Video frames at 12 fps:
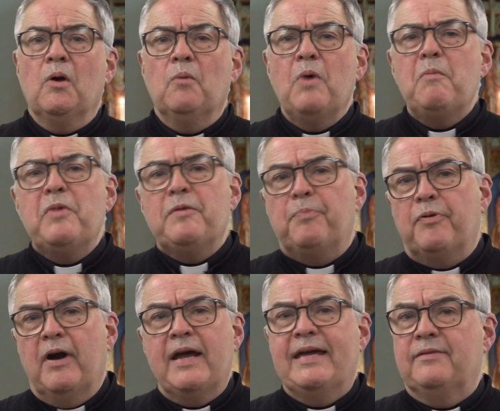When we
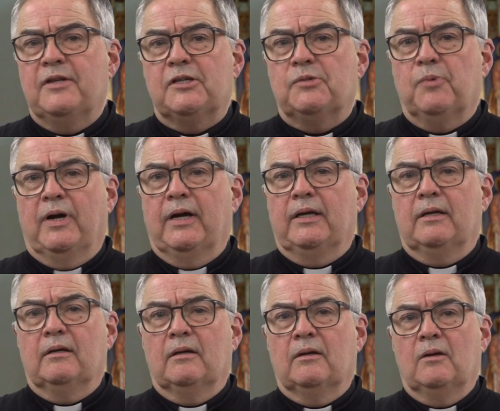pray in this way,
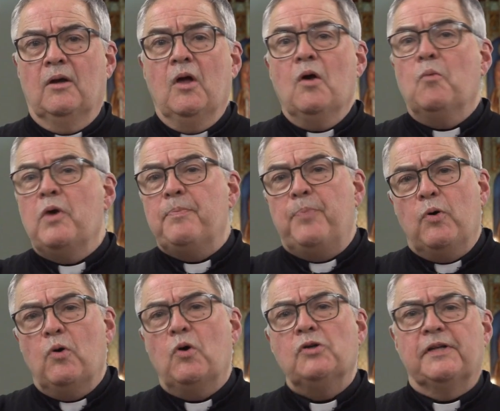we
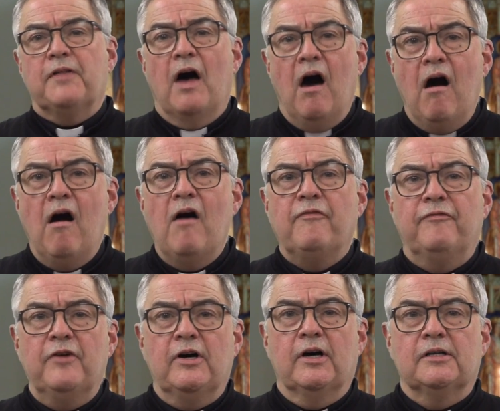pause at the half
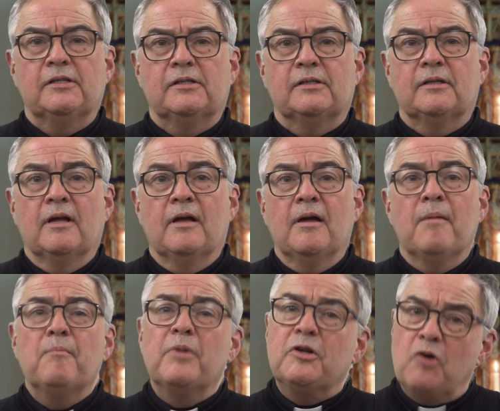verse,
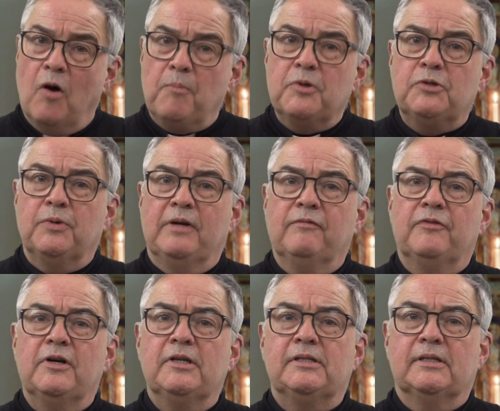but not between
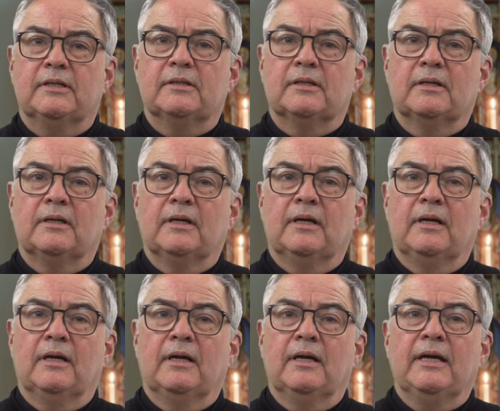verses.
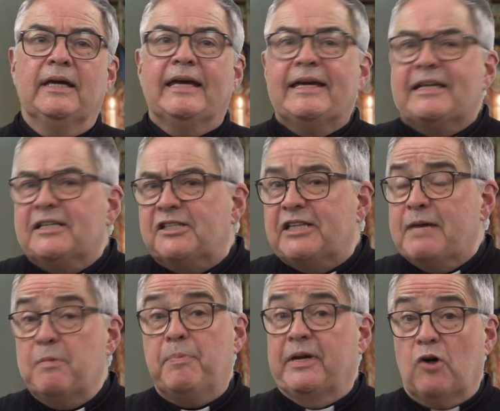It can
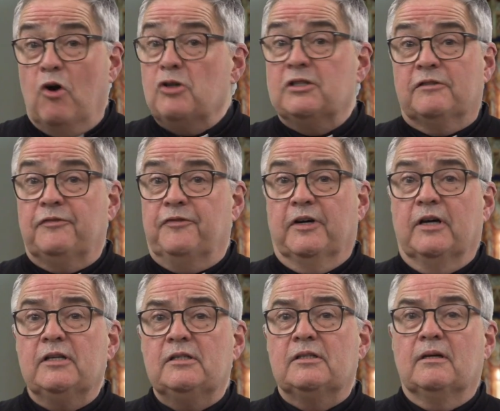seem a bit odd at
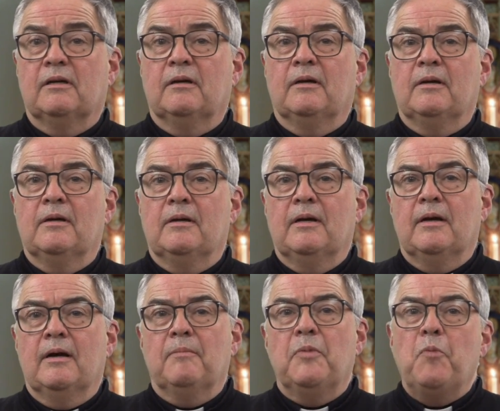first,
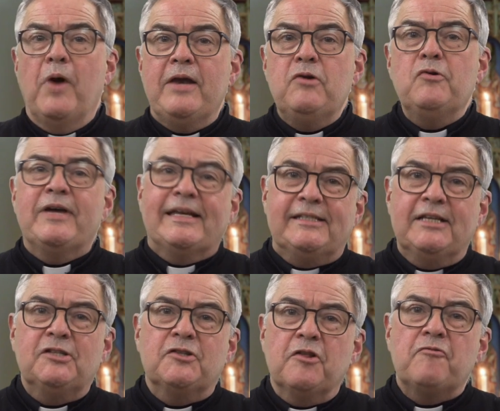but when you get
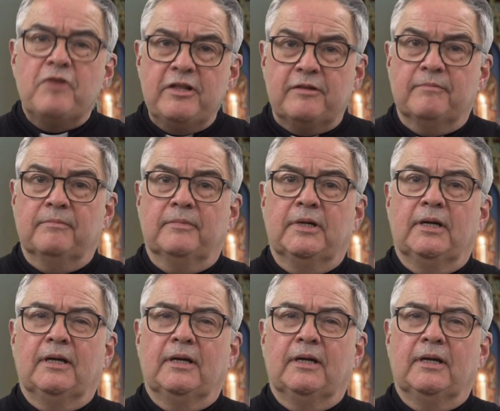into the rhythm,